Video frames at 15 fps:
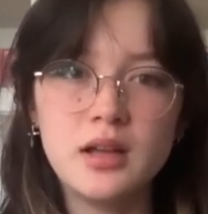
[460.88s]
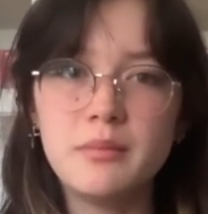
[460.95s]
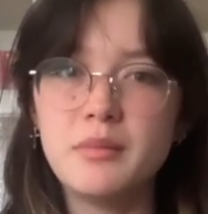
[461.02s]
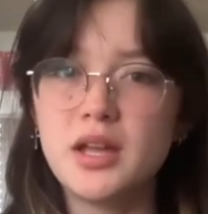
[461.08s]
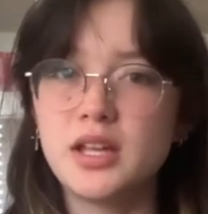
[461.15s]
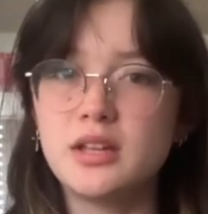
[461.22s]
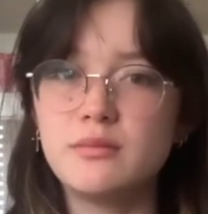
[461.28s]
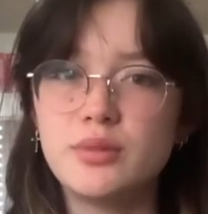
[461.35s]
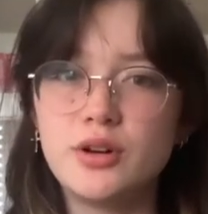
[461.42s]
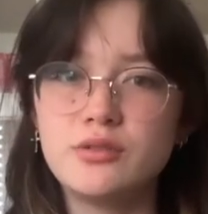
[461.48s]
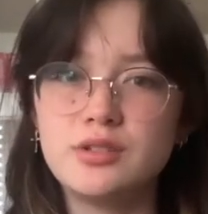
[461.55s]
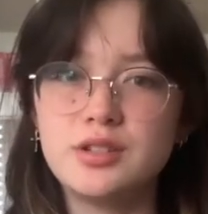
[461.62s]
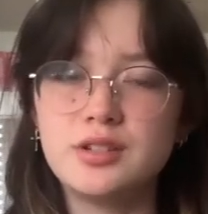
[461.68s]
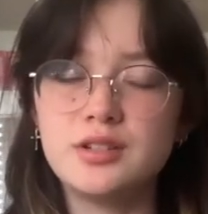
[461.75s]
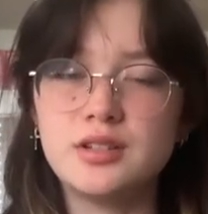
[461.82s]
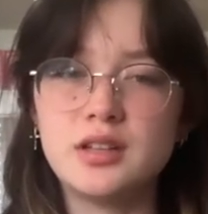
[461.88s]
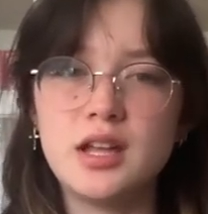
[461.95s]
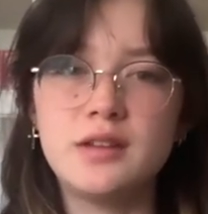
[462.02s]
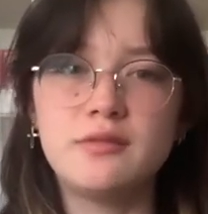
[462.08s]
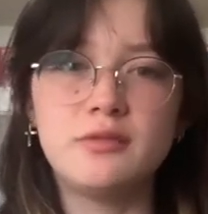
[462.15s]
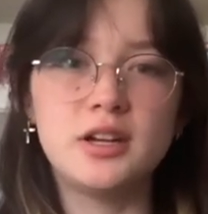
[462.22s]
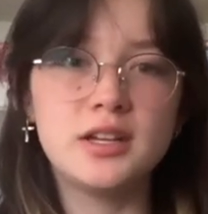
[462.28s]
Making posters
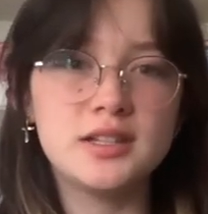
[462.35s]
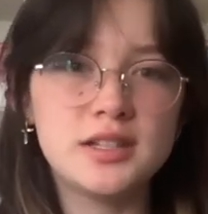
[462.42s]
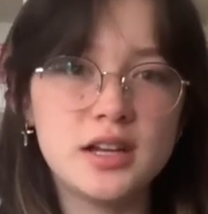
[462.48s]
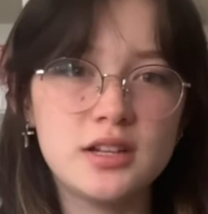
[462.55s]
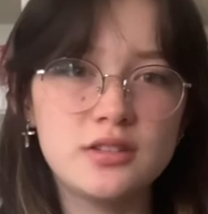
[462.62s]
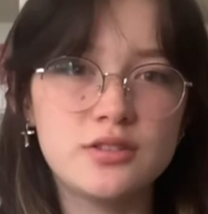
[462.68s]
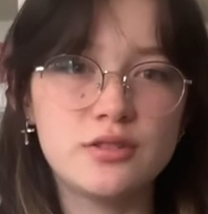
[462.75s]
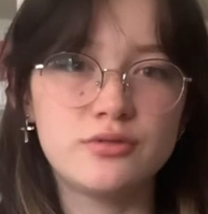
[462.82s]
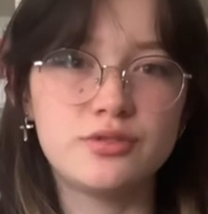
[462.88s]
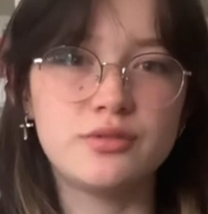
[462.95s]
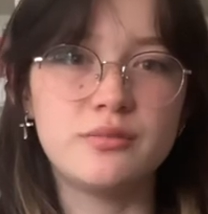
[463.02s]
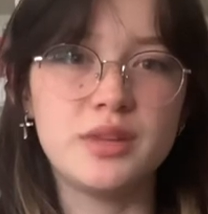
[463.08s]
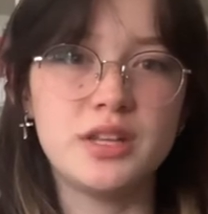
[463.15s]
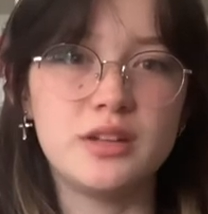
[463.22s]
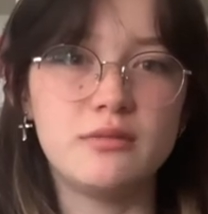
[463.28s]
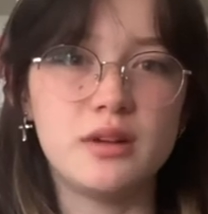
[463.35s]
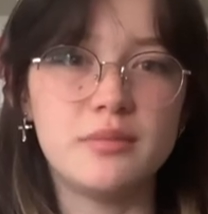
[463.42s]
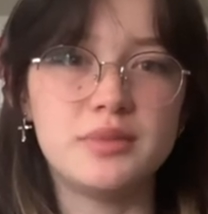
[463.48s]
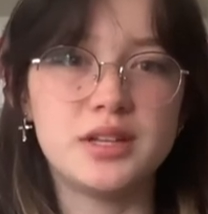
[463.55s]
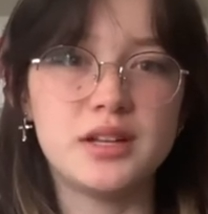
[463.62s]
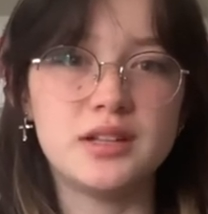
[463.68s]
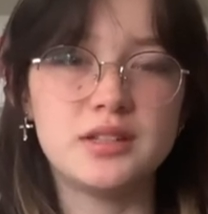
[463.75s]
and redesigning social media
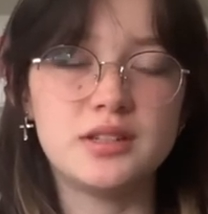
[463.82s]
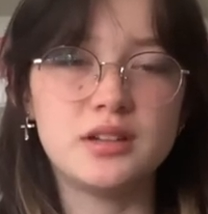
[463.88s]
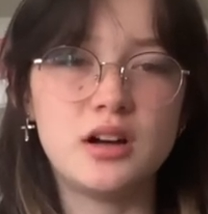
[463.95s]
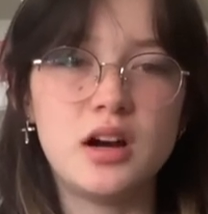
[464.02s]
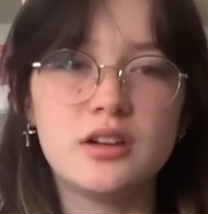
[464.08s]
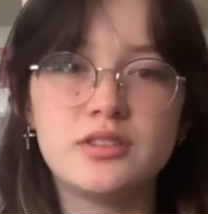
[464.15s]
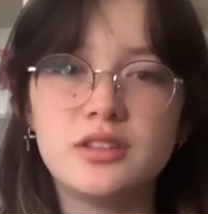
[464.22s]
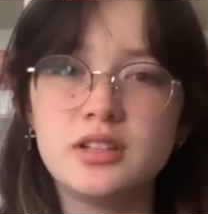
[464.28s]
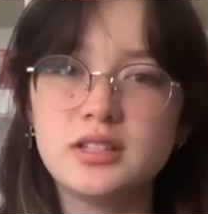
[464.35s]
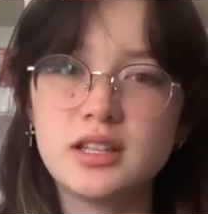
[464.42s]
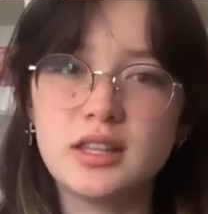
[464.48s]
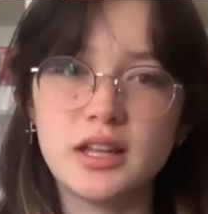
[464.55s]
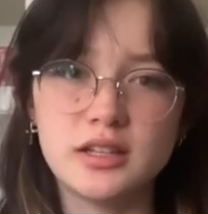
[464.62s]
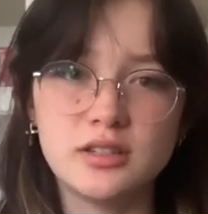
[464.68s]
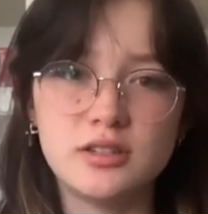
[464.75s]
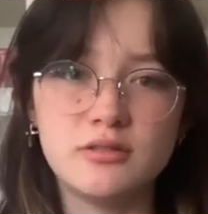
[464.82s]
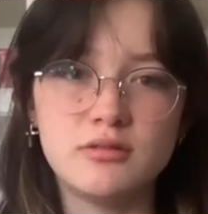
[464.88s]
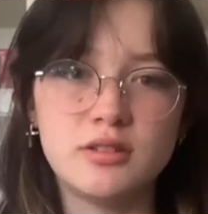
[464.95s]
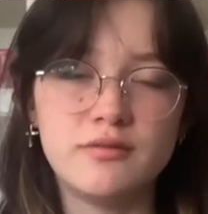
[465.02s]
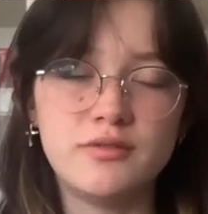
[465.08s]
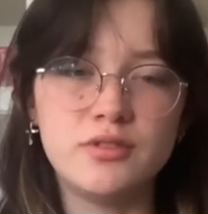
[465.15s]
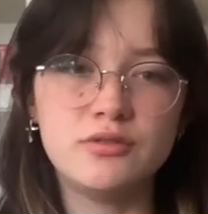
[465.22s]
websites are things I'd like to do in
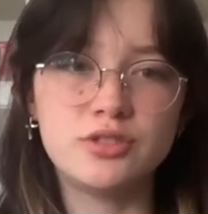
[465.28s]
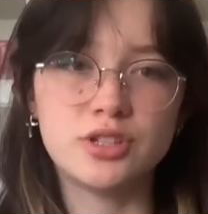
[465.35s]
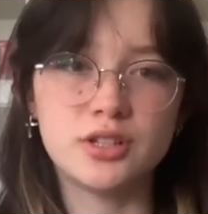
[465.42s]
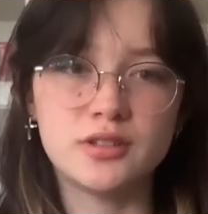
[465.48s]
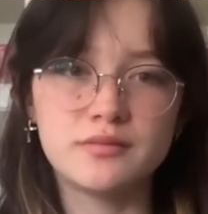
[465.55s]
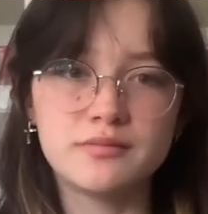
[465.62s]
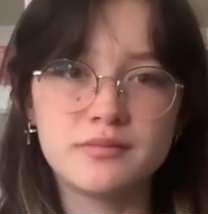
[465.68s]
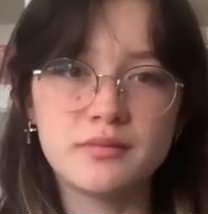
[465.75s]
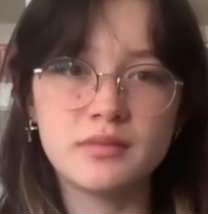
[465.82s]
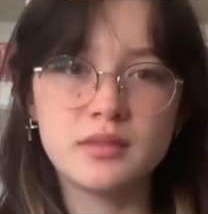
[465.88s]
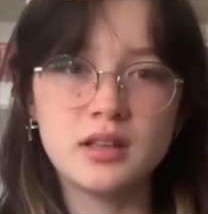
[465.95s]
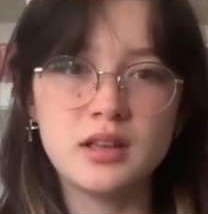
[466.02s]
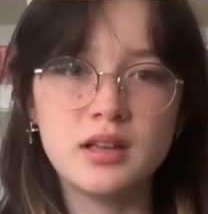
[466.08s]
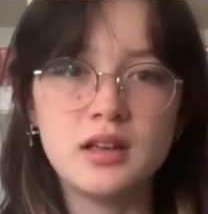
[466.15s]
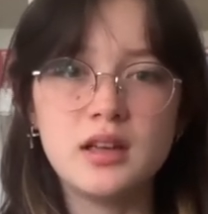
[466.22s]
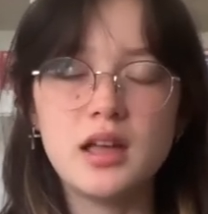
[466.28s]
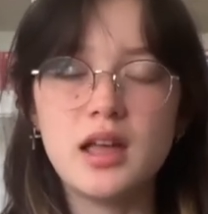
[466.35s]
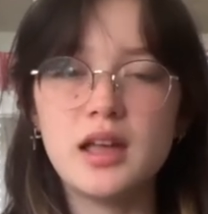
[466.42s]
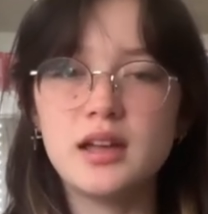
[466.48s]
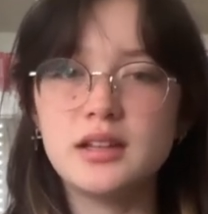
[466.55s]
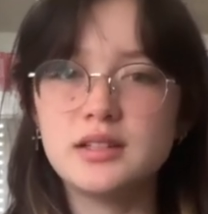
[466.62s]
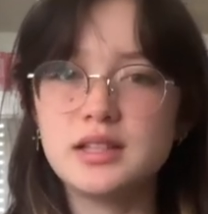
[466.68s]
the future,
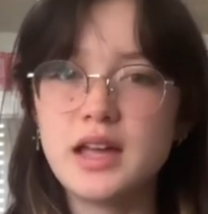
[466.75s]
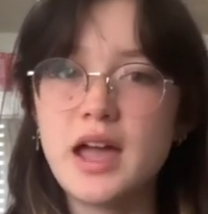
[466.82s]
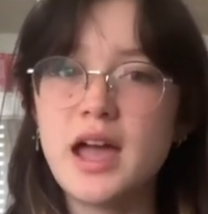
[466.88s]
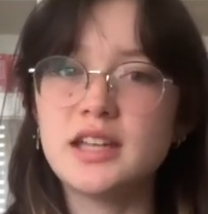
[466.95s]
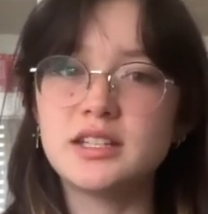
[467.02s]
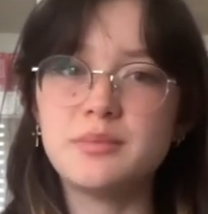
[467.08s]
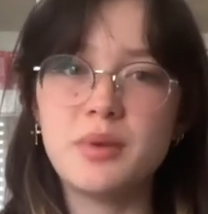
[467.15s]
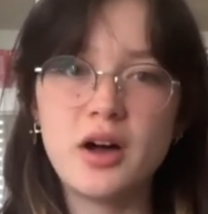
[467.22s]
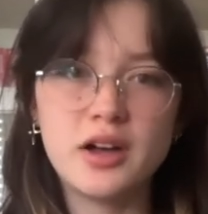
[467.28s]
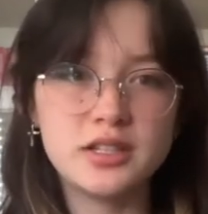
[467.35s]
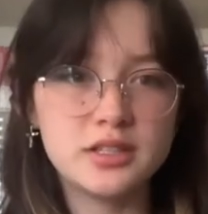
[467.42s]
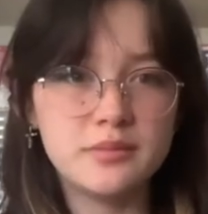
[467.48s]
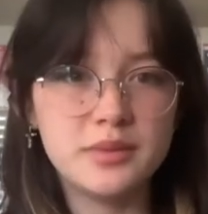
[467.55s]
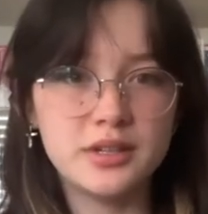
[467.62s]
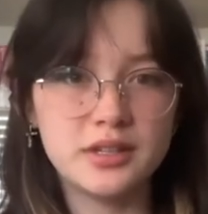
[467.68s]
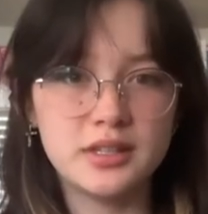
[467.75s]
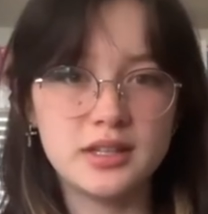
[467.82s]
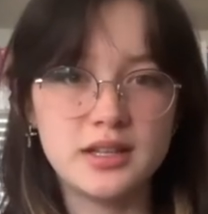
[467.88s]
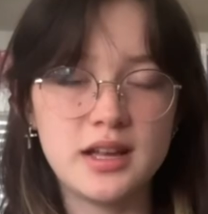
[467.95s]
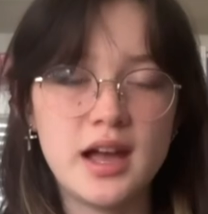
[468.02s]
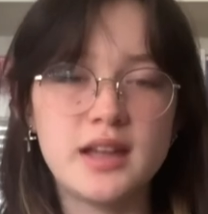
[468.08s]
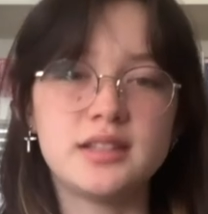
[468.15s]
and as a
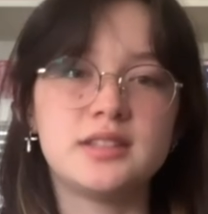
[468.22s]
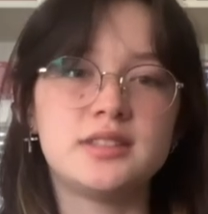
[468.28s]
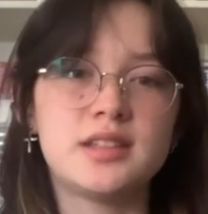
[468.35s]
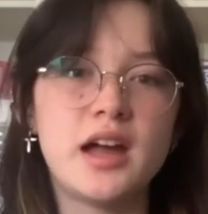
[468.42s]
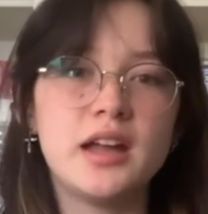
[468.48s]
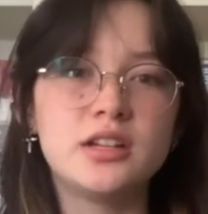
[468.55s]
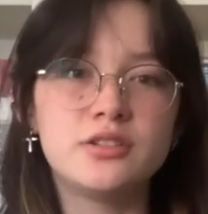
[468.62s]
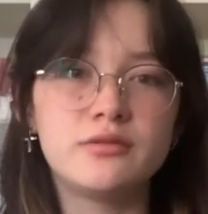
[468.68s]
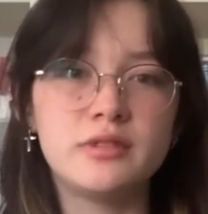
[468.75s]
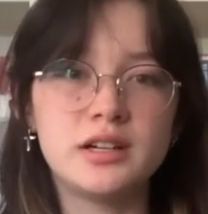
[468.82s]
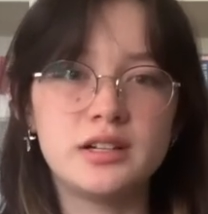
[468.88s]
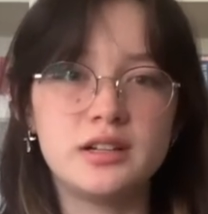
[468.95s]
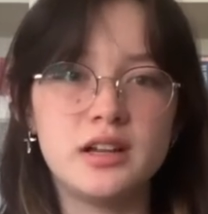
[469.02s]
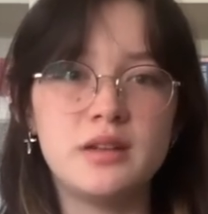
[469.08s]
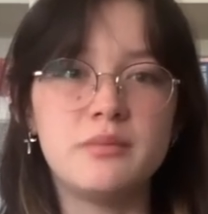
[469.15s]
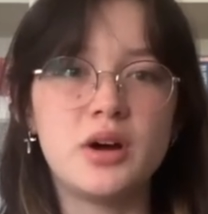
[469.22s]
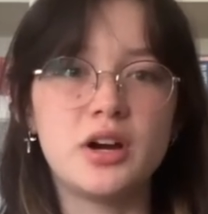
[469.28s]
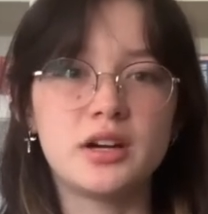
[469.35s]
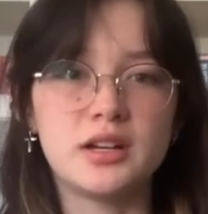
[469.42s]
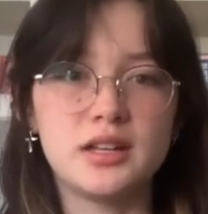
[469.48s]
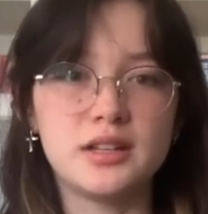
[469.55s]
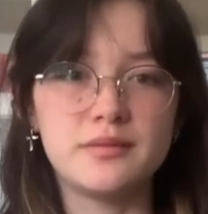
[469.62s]
possibility as a side career in
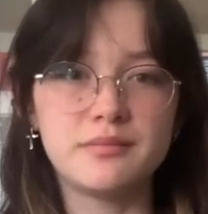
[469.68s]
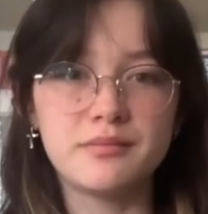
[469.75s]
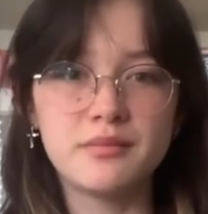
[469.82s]
marketing.